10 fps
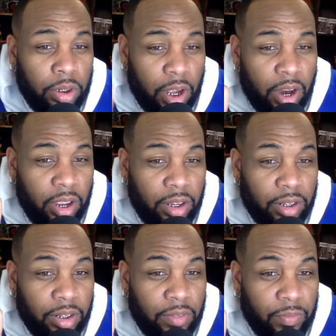All right.
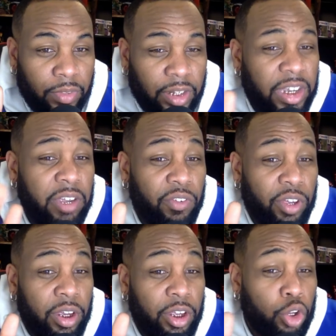Lakeith,
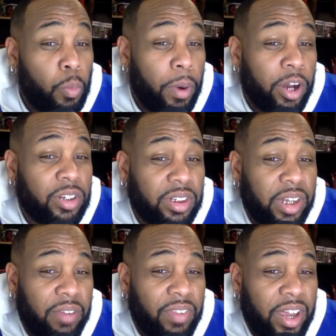you
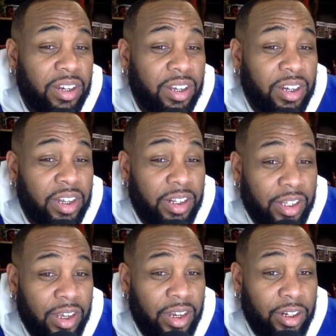personally have not done
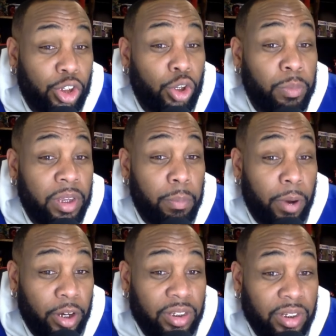anything to me
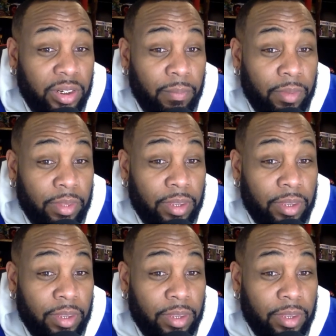personally.